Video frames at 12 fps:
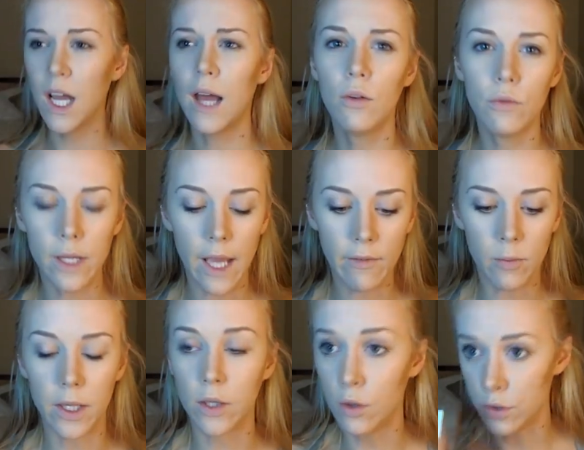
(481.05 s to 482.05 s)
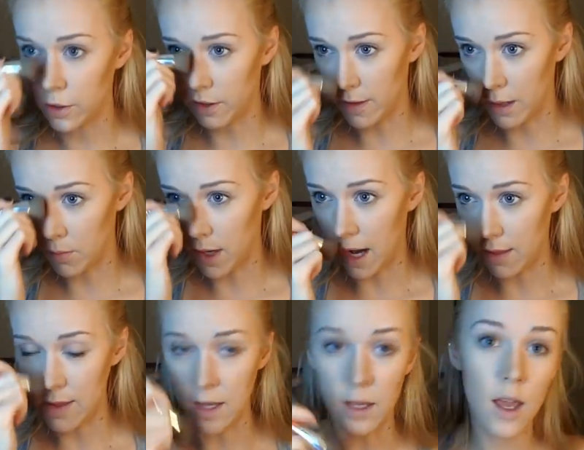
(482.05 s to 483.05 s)
I don't really have a big nose or anything, but I
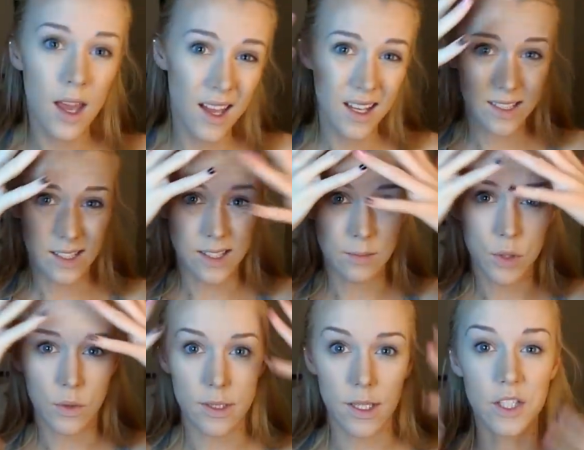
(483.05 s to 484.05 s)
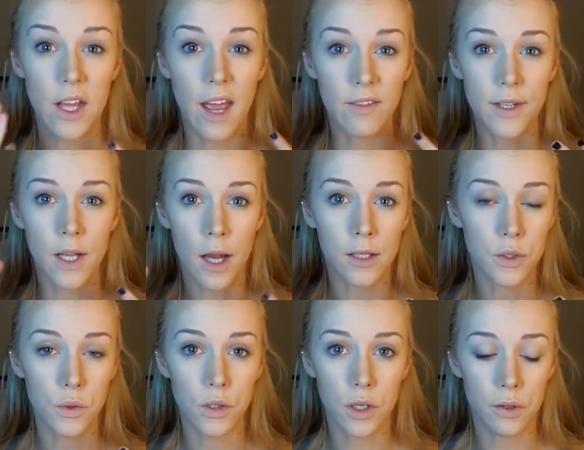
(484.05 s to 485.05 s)
think since I'm doing such a heavy
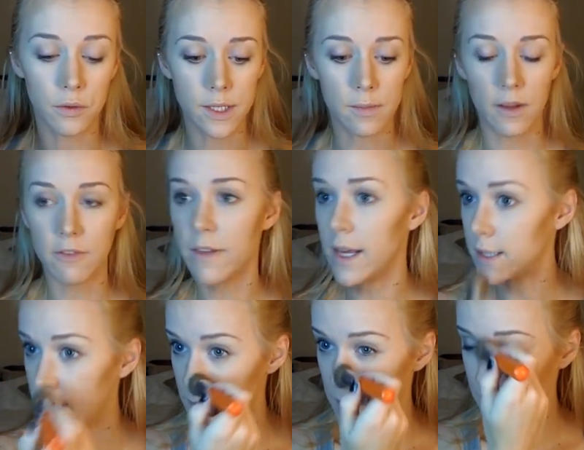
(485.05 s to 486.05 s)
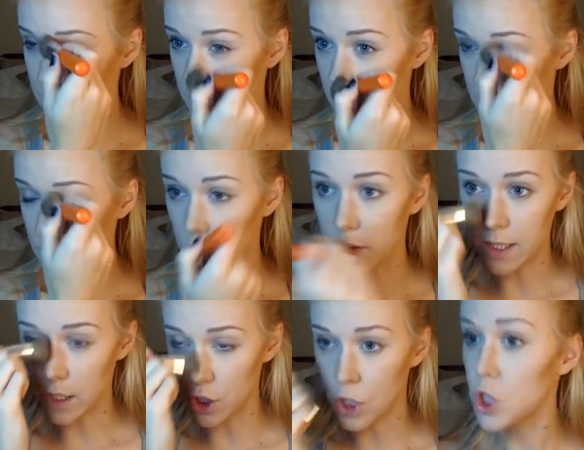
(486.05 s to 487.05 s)
contour on the rest of my face, it makes sense to do it
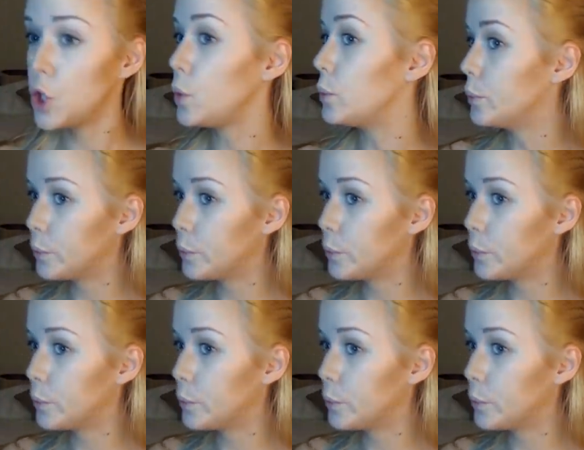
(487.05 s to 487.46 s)
here too.